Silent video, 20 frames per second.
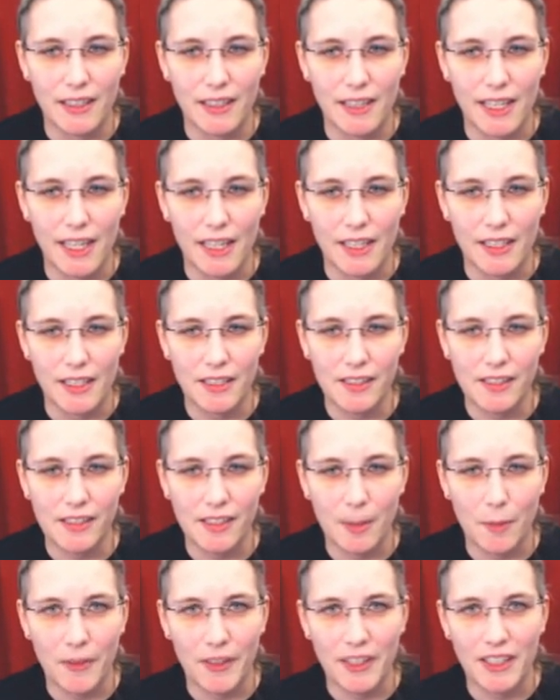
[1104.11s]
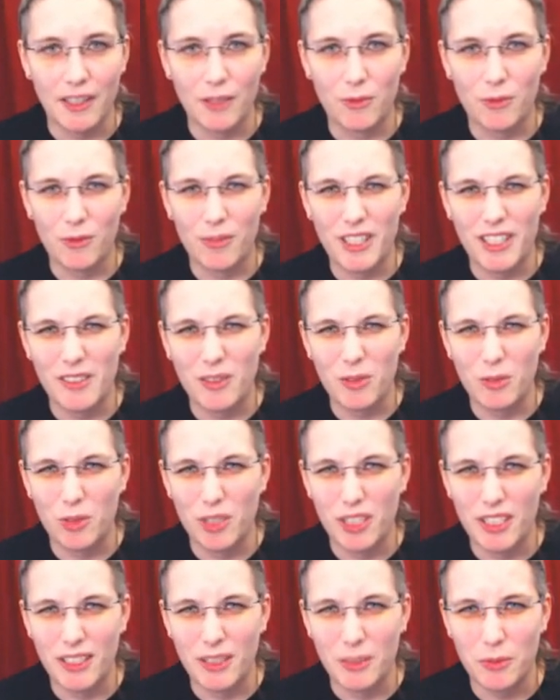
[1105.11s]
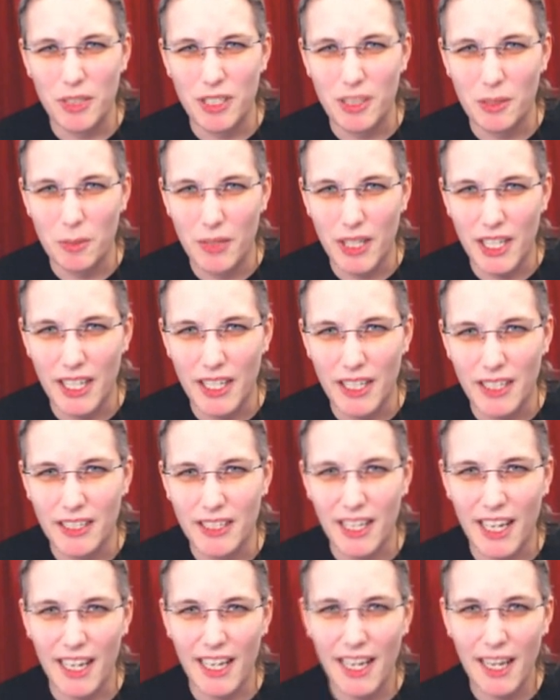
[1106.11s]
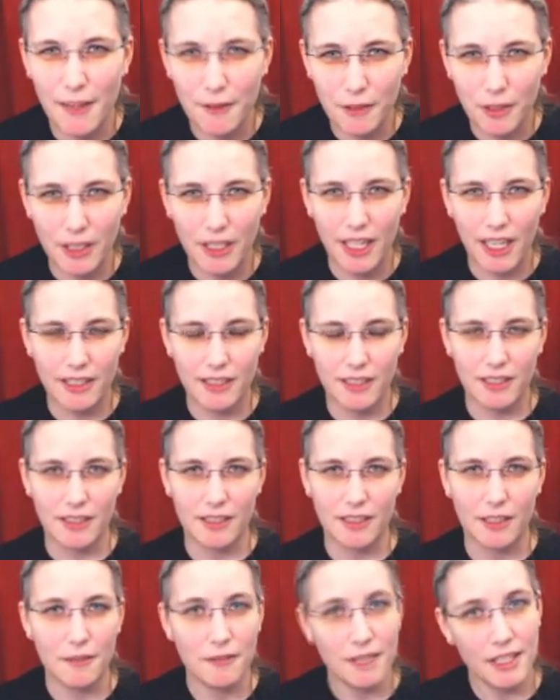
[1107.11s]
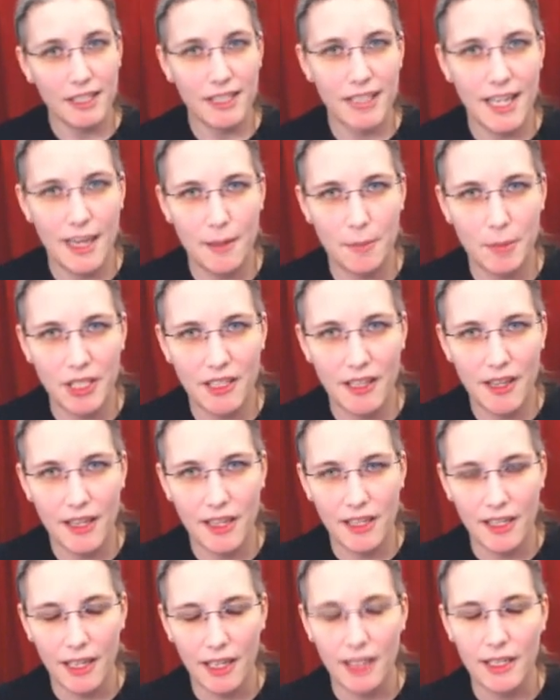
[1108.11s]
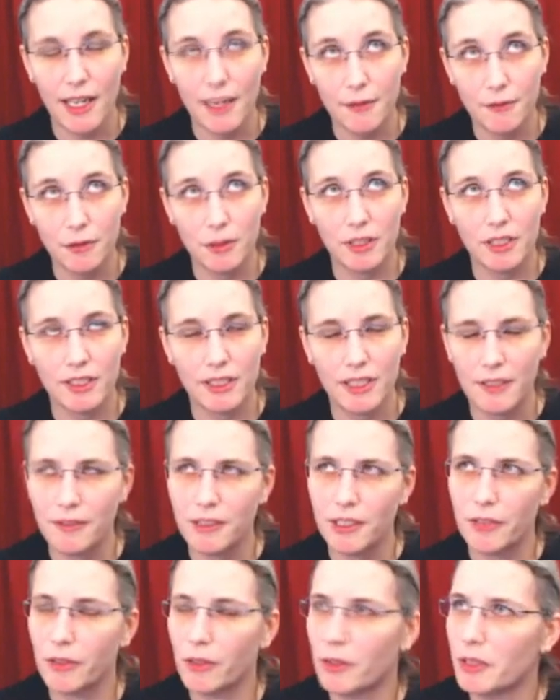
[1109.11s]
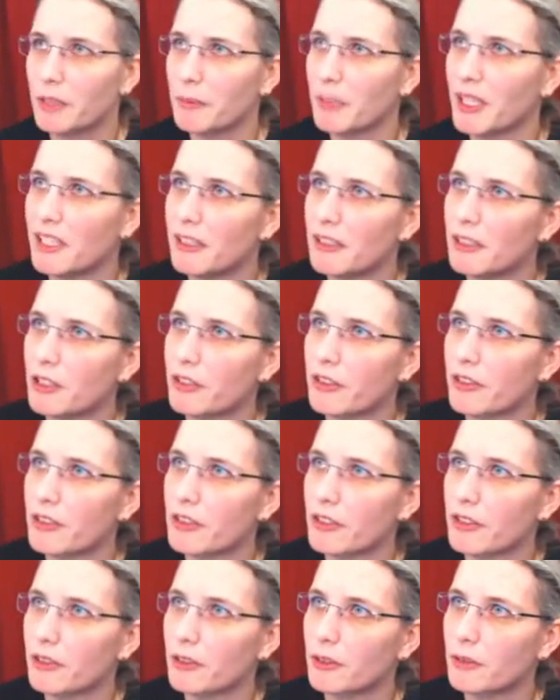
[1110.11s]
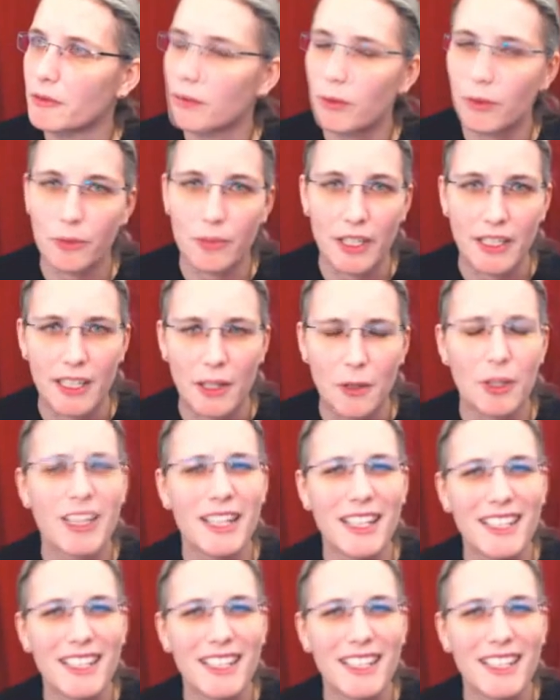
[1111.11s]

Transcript: yeah, this is something that feels really really bad. I have not had definitely happened that I have not definitely sorry my English is just confused right now.